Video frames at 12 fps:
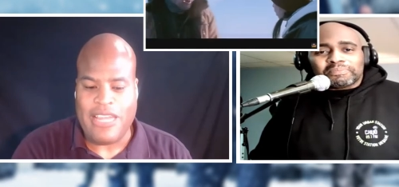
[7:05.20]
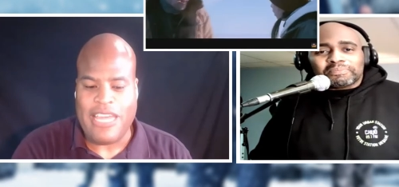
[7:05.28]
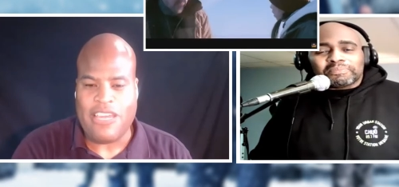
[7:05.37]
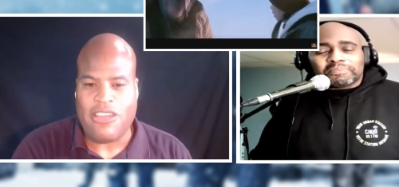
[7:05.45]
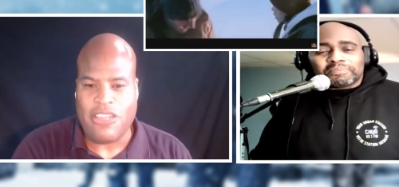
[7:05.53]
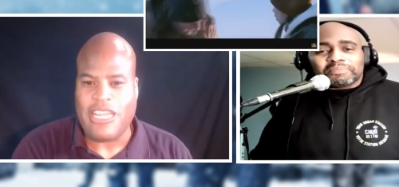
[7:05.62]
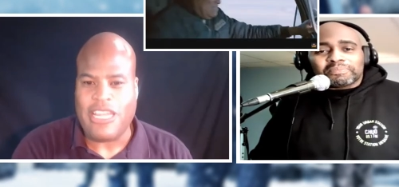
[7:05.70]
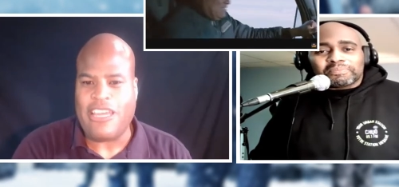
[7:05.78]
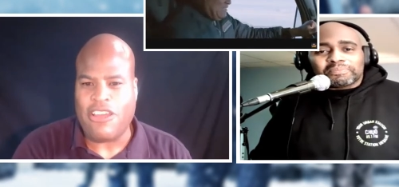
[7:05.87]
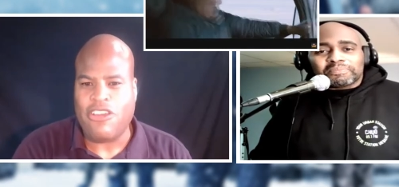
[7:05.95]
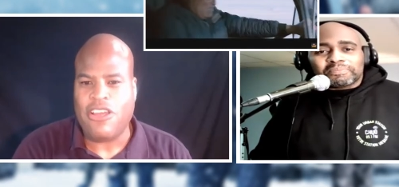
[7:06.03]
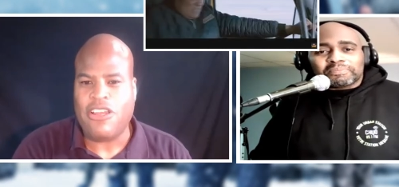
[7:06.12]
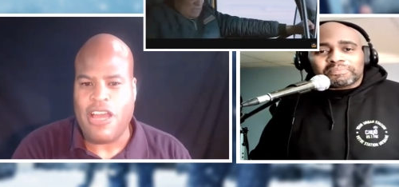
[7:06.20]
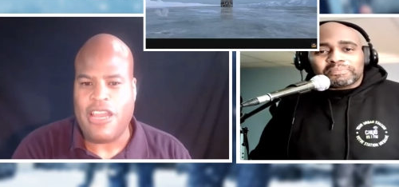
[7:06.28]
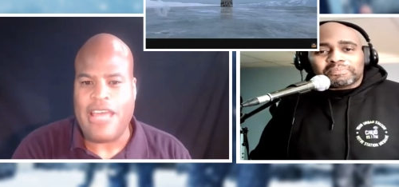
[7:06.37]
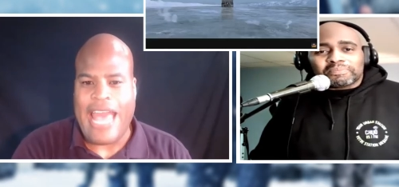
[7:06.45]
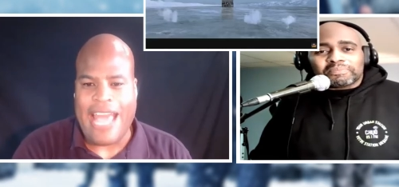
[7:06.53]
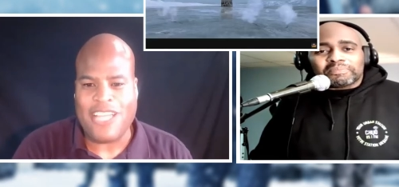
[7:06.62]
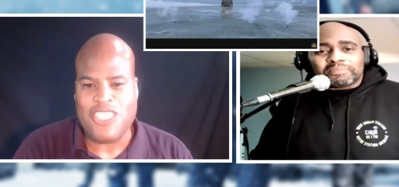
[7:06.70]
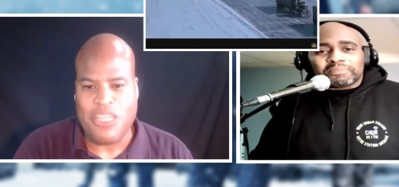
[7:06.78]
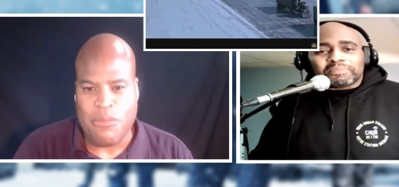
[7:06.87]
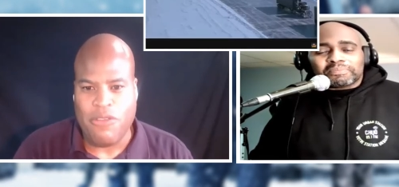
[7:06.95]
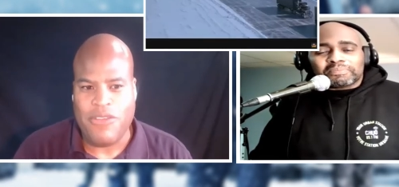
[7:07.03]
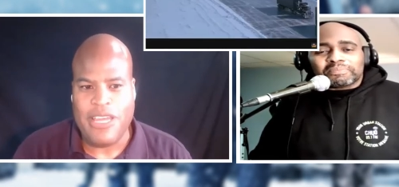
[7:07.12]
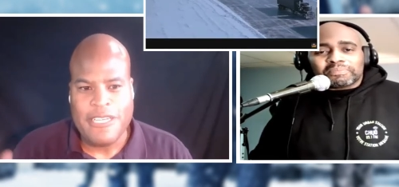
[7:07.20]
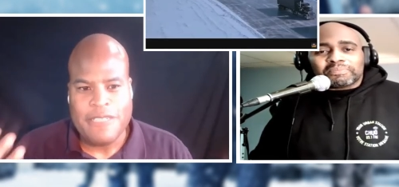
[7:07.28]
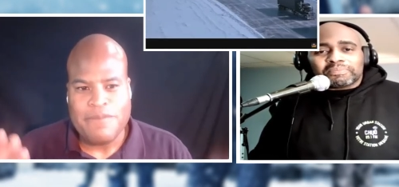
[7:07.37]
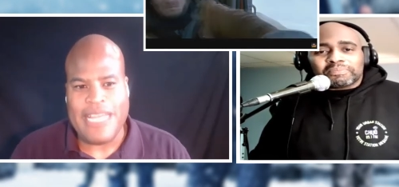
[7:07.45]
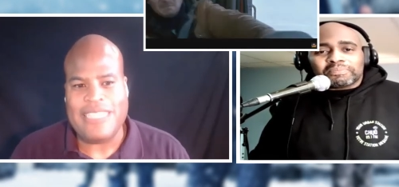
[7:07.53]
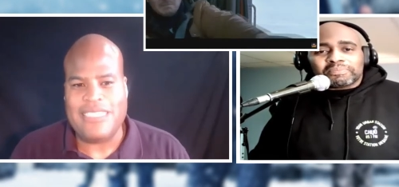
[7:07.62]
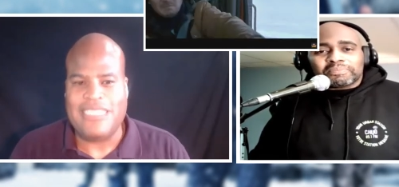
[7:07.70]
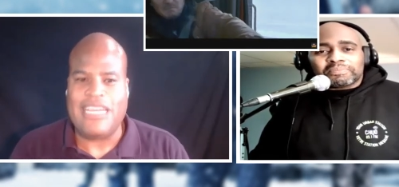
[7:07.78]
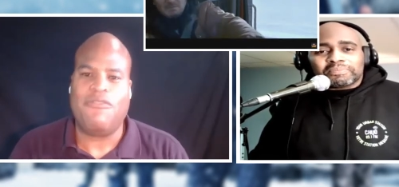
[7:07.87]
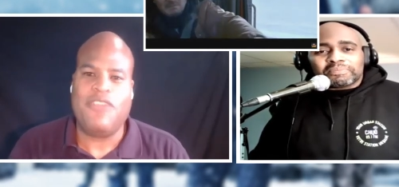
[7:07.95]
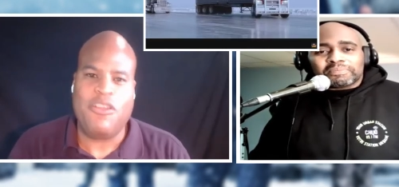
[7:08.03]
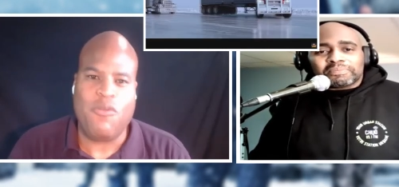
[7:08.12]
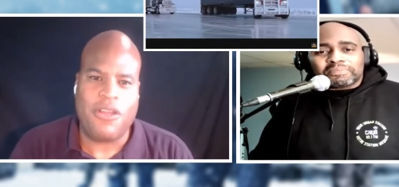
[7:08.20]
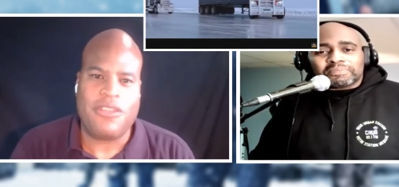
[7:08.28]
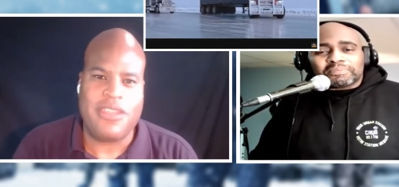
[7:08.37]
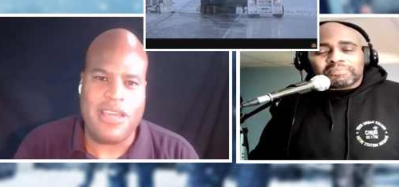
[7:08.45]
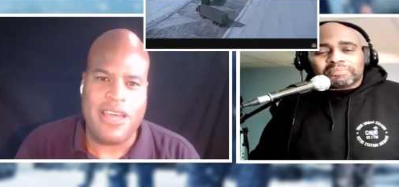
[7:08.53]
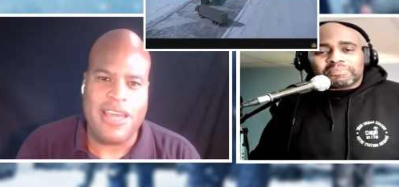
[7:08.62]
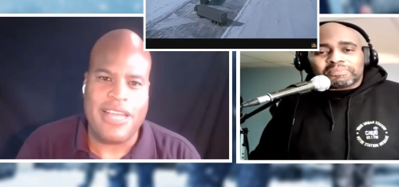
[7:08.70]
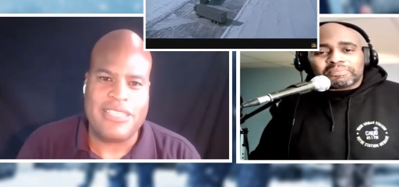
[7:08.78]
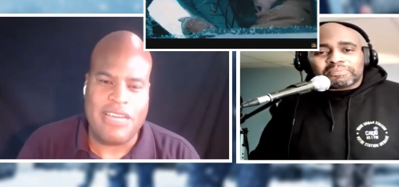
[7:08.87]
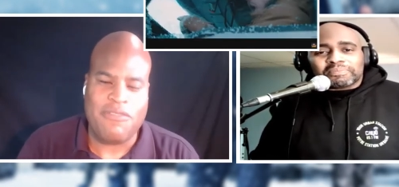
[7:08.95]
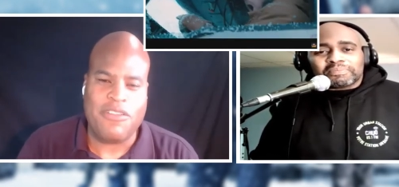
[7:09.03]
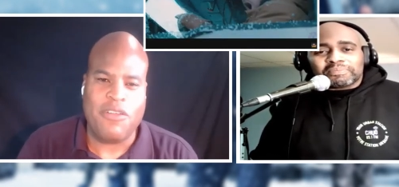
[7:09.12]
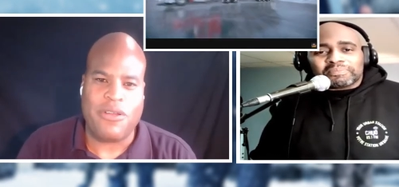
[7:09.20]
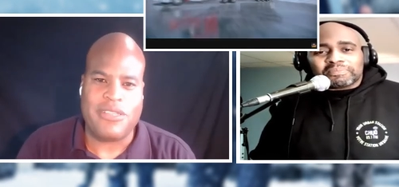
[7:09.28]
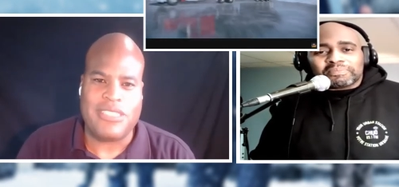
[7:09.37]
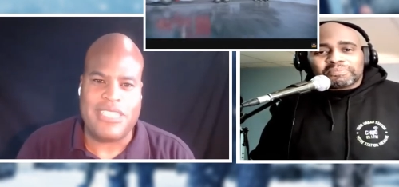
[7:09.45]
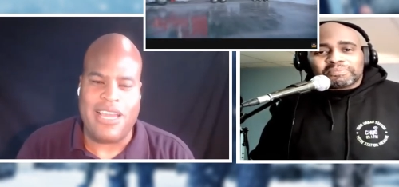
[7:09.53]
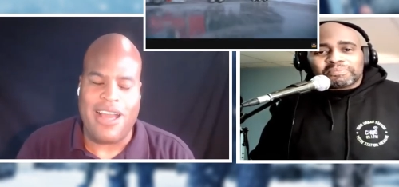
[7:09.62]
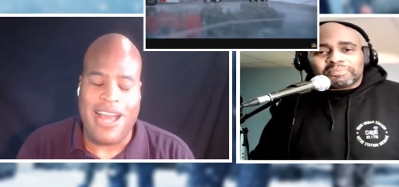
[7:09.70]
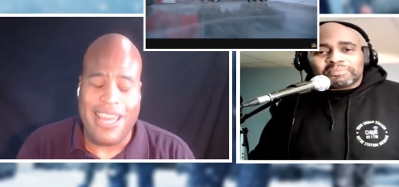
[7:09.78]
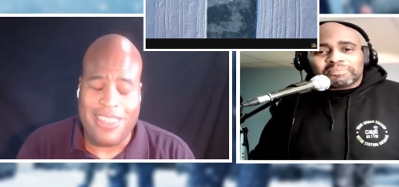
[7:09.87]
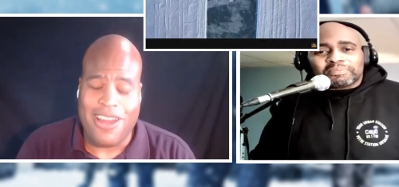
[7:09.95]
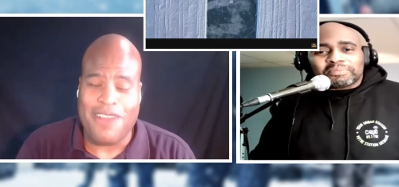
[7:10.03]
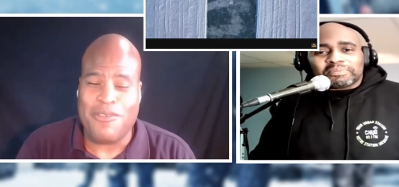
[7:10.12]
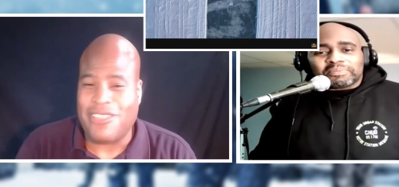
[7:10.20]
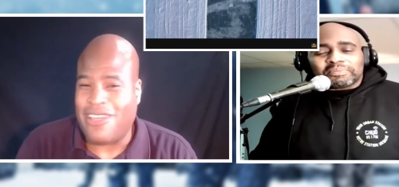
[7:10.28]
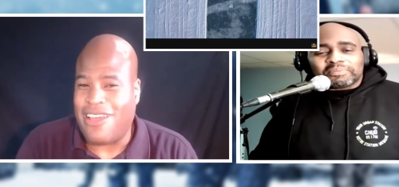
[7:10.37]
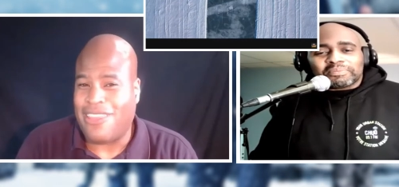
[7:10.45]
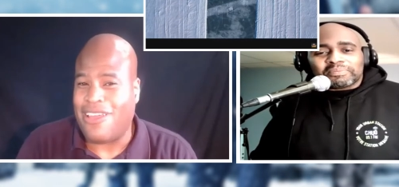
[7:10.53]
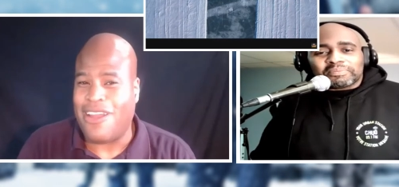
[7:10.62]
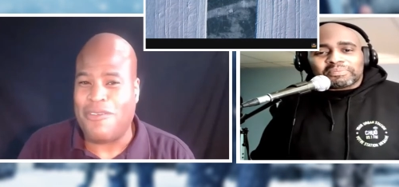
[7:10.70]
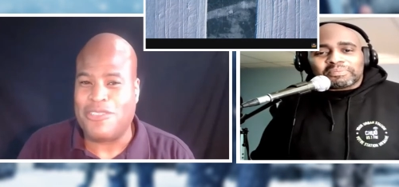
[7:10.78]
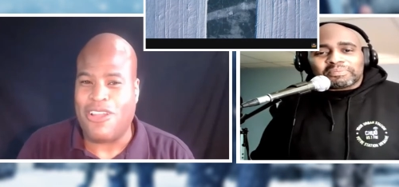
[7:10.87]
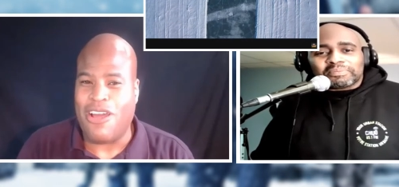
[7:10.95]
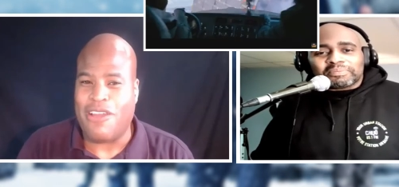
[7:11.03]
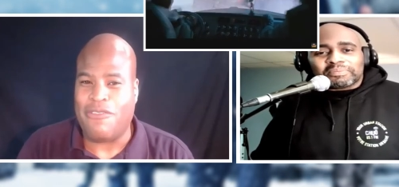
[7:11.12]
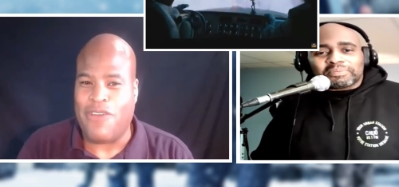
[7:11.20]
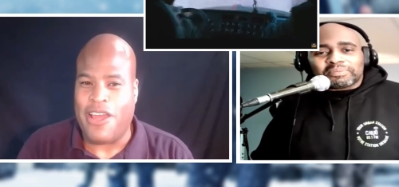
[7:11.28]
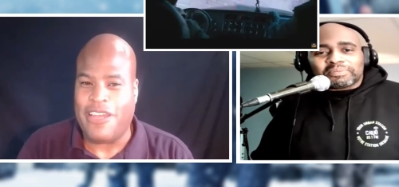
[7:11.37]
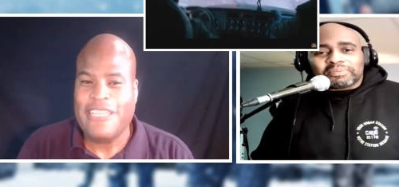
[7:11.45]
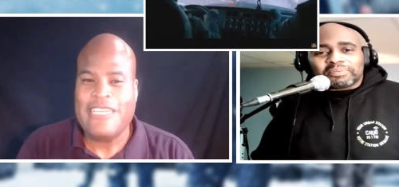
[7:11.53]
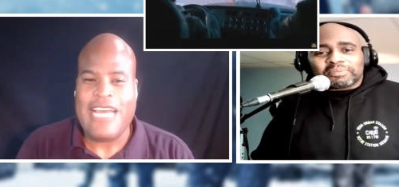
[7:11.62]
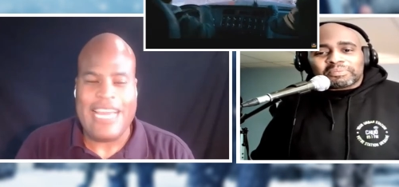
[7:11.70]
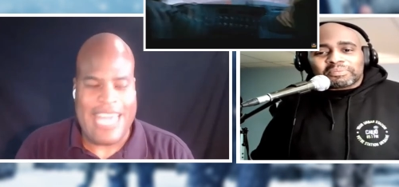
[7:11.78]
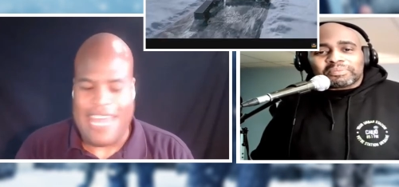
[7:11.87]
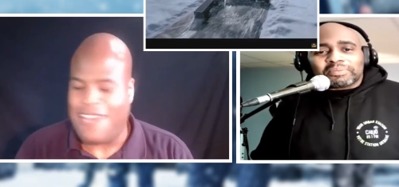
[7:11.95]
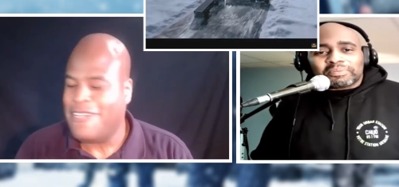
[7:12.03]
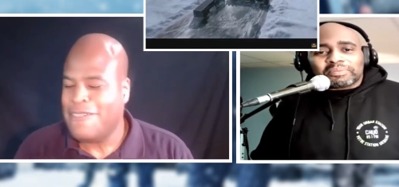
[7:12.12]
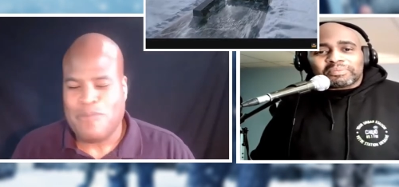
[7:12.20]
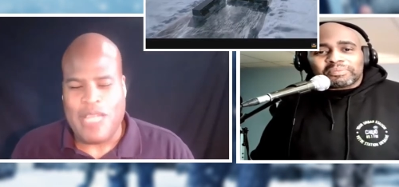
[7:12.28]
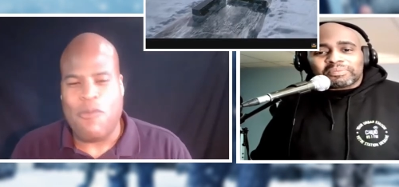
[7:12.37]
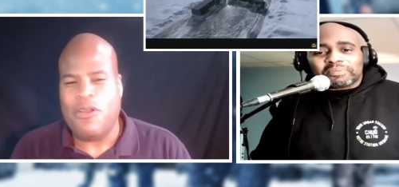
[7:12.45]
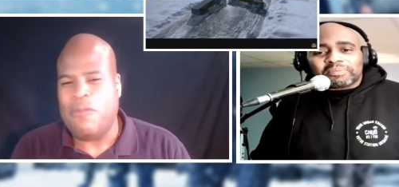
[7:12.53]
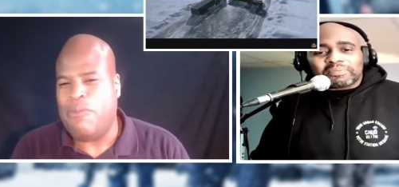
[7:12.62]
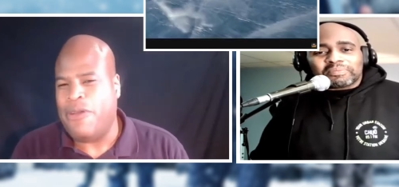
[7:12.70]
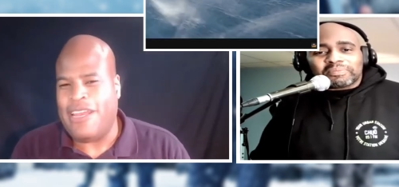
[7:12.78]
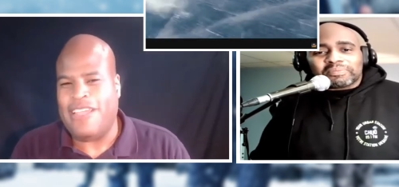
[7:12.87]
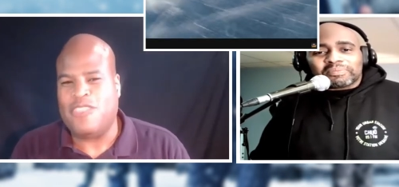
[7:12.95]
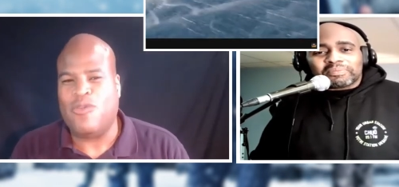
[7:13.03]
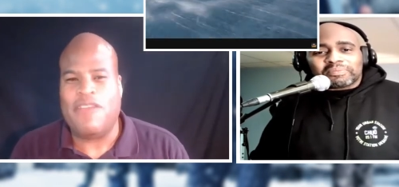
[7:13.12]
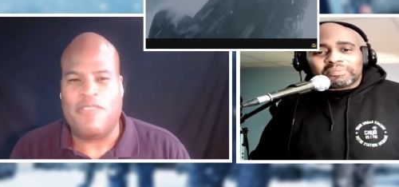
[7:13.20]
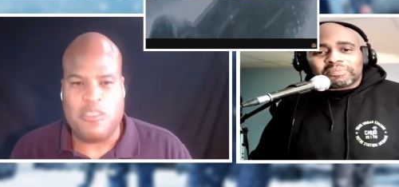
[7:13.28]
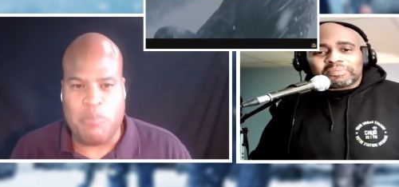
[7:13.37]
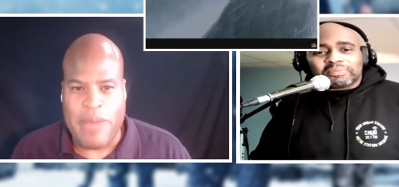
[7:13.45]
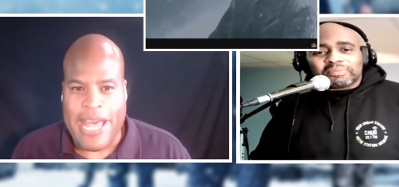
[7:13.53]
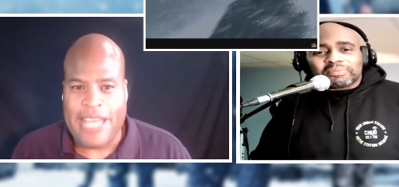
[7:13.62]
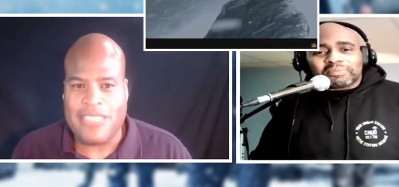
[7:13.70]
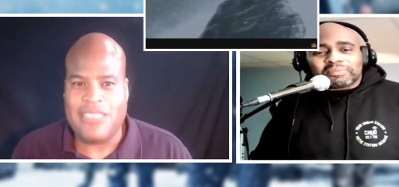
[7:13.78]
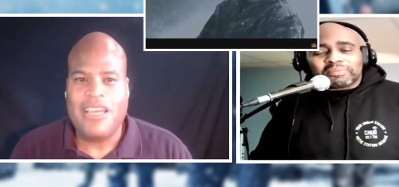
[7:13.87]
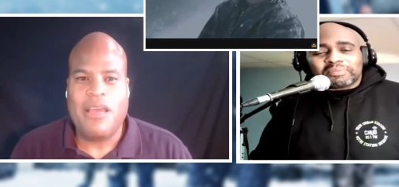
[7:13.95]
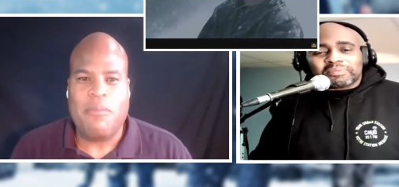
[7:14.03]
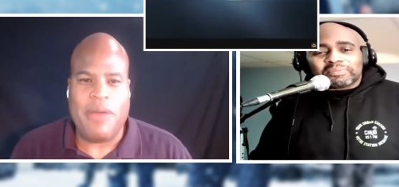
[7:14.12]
Speaker 1: and if they like like a good kind of action movie, it's definitely worth uh, it's definitely worth seeing. I thought it was a I thought it was a lot of fun. Again, I wouldn't put it as one of his best,